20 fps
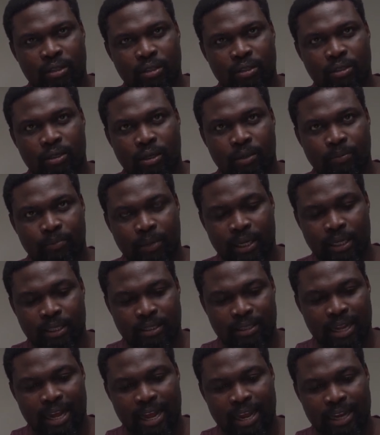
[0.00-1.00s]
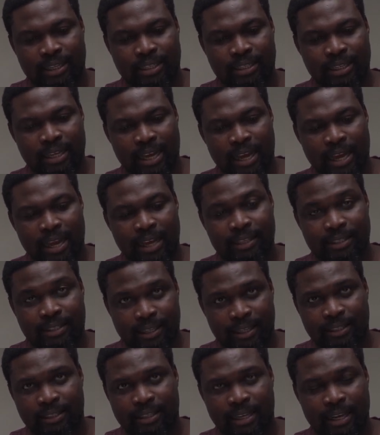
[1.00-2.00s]
So, but it's light, it's
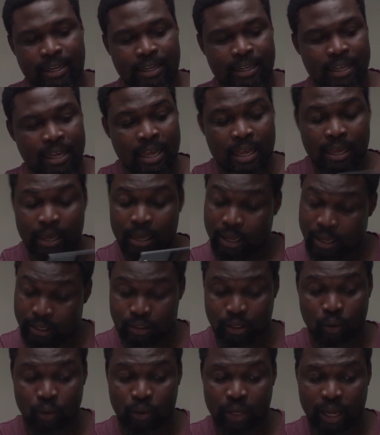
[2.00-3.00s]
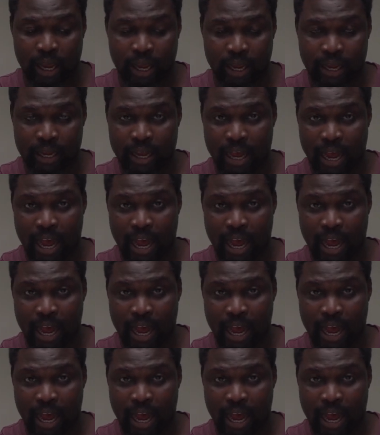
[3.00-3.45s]
tinted, it's okay.